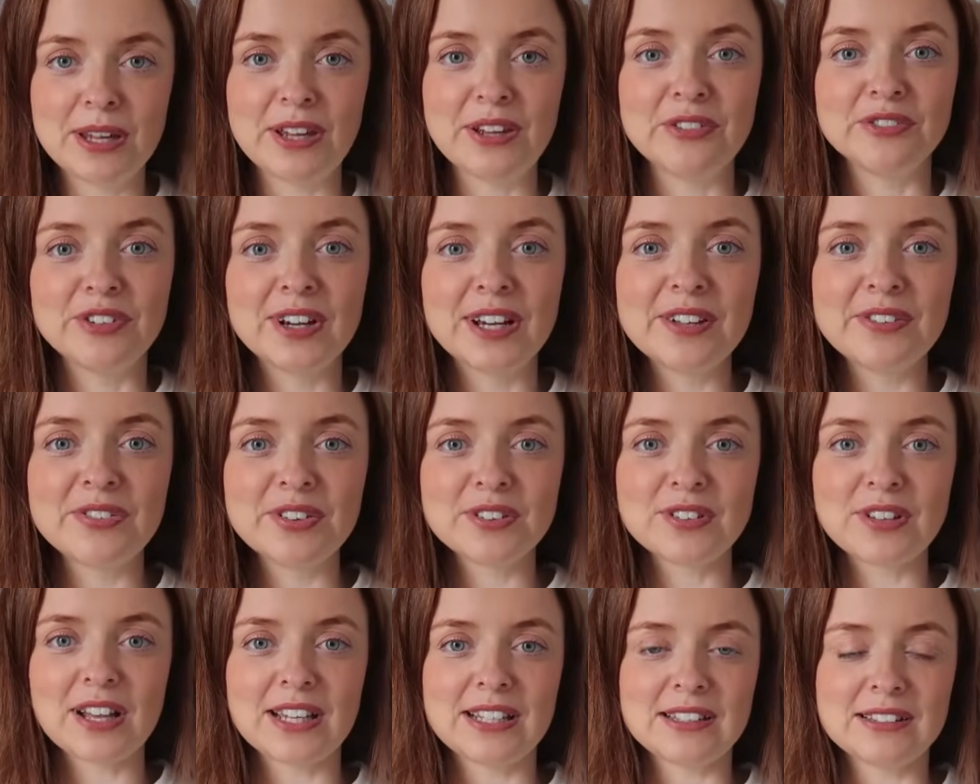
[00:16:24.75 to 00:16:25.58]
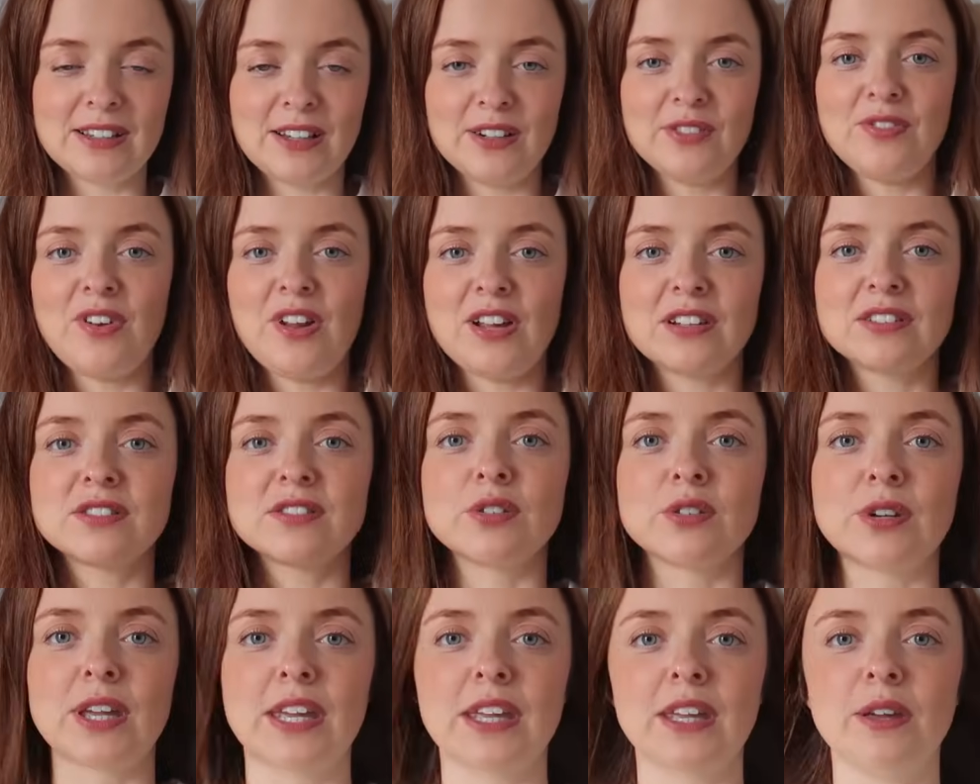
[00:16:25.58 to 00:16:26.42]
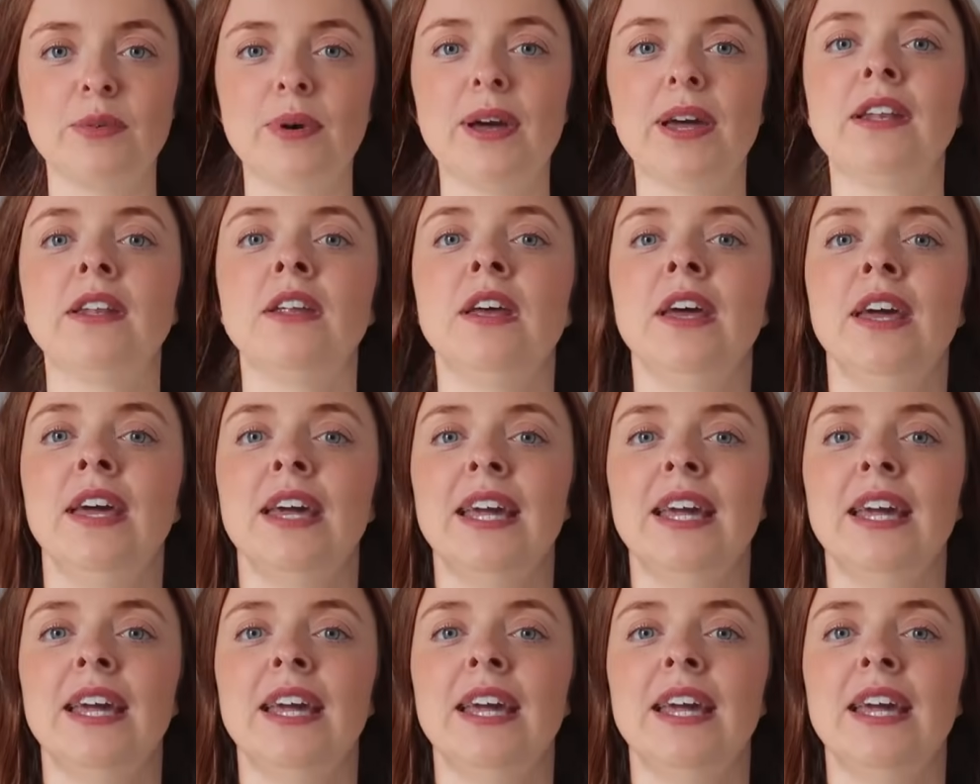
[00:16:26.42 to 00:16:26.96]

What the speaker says: It really feels like it's kind of like sucking you in,